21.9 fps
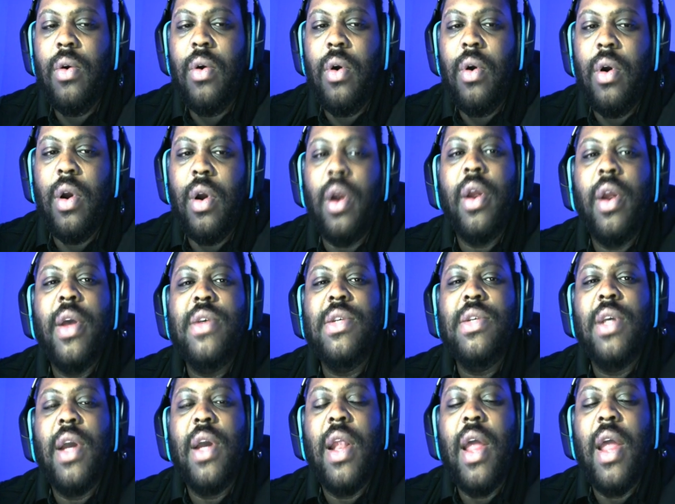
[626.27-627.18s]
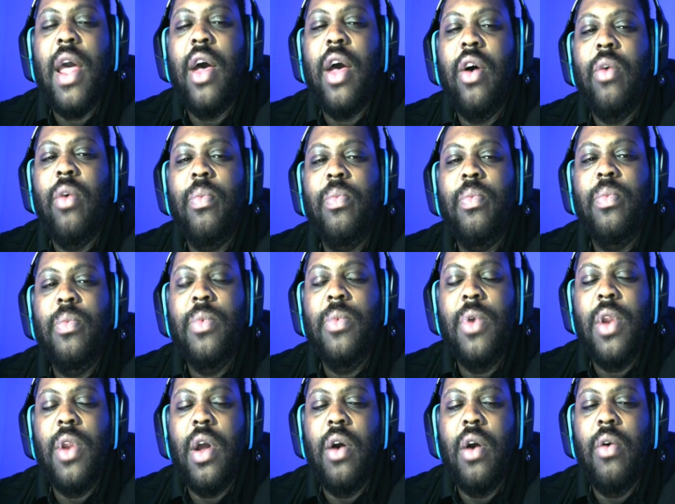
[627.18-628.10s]
Or is it going to help,
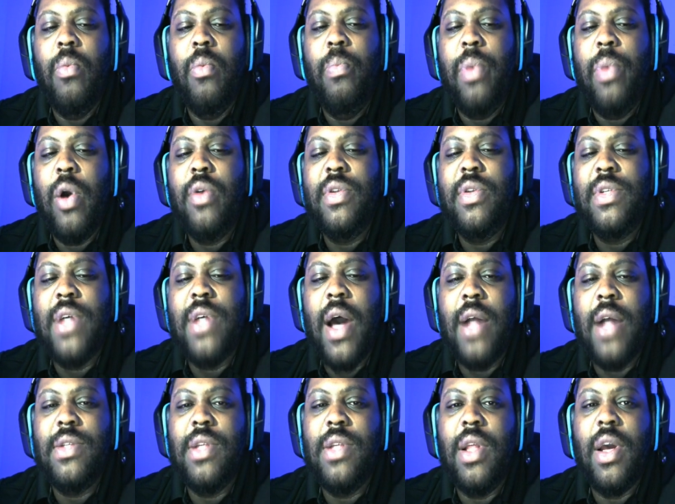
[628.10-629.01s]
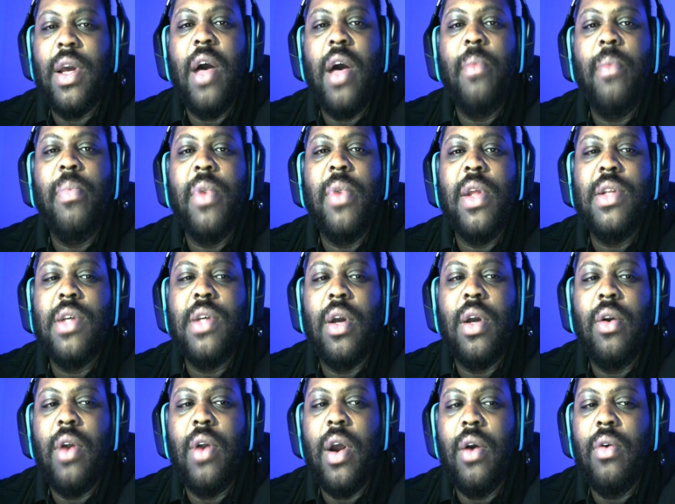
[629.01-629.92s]
you know, both sides of the company to
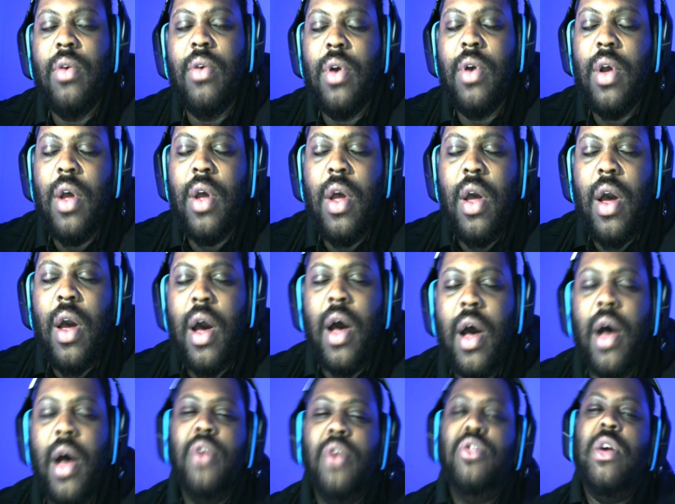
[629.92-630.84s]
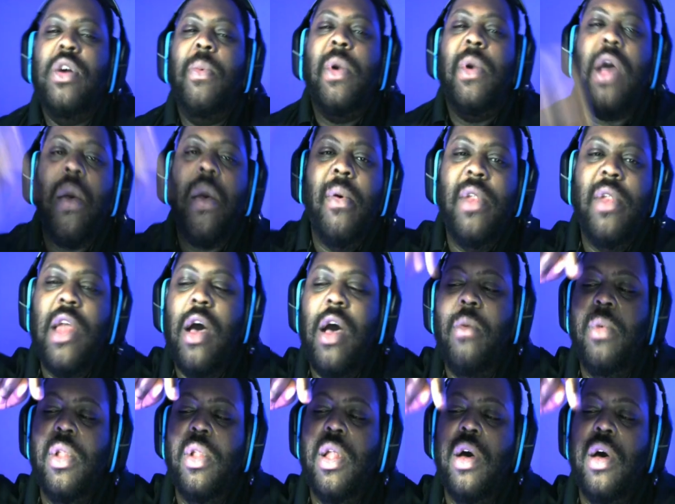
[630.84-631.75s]
grow? Uh, drop a comment
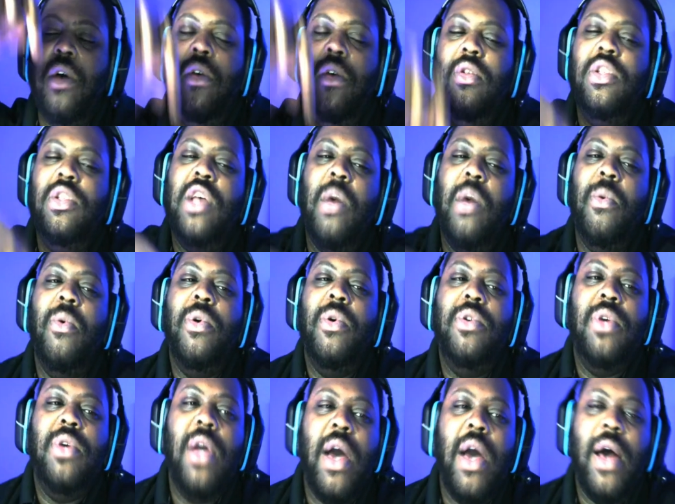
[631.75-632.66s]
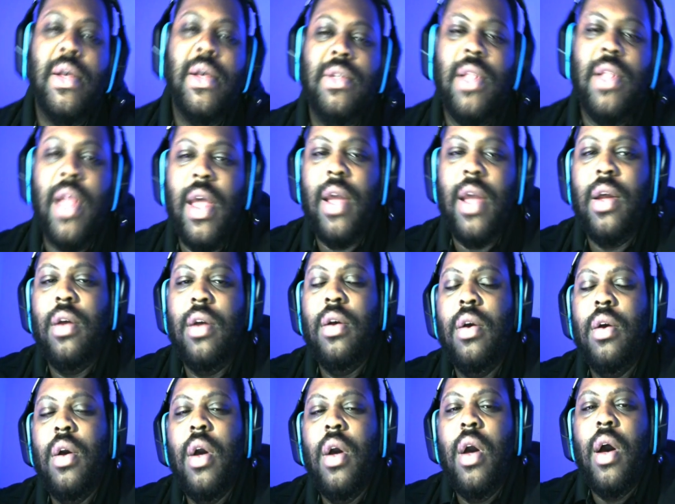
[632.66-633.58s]
down below. Tell me what you guys think.
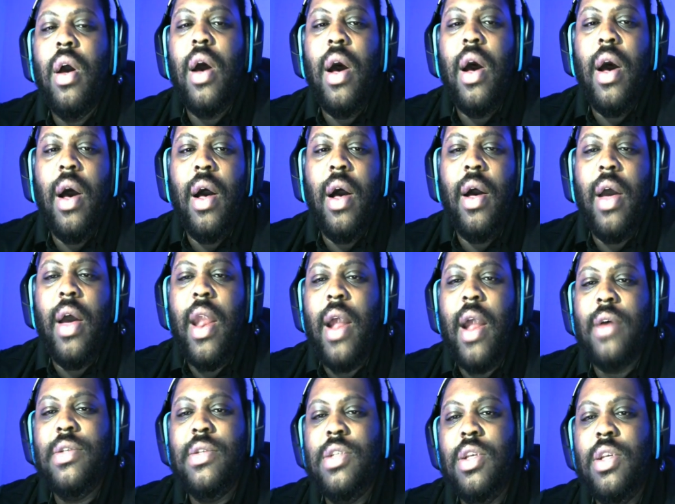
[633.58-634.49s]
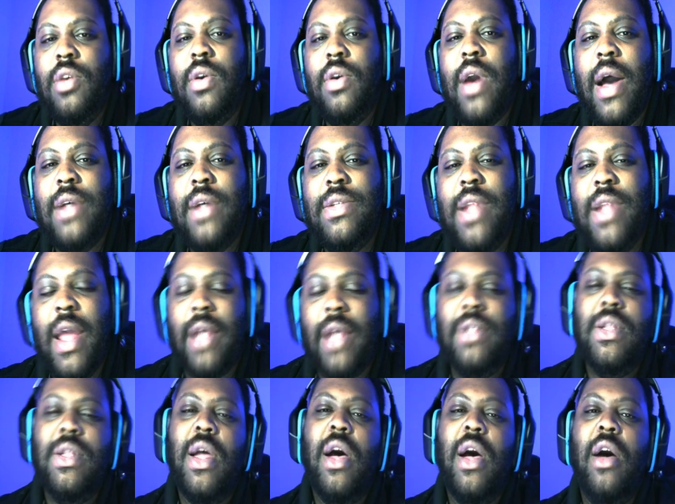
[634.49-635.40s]
Uh, and I'll see you guys
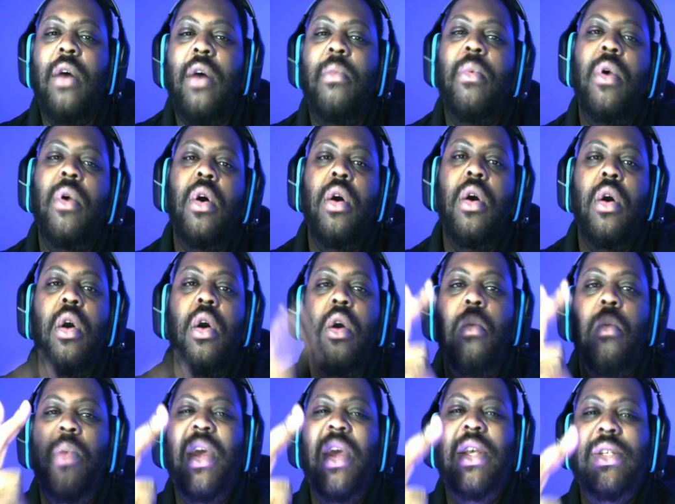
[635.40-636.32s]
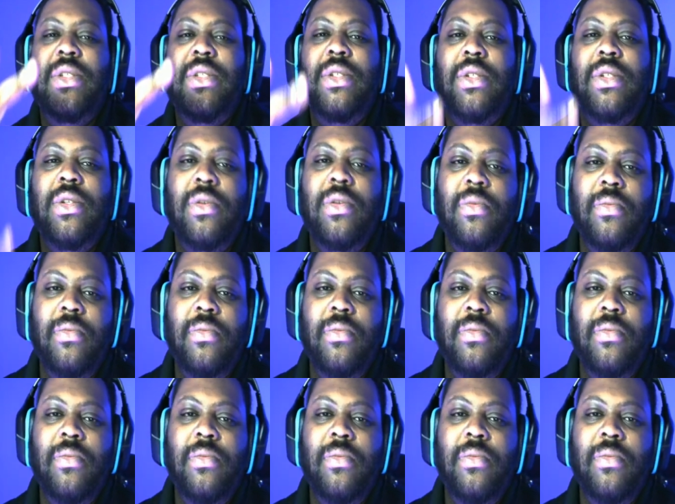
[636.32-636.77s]
next time. Peace.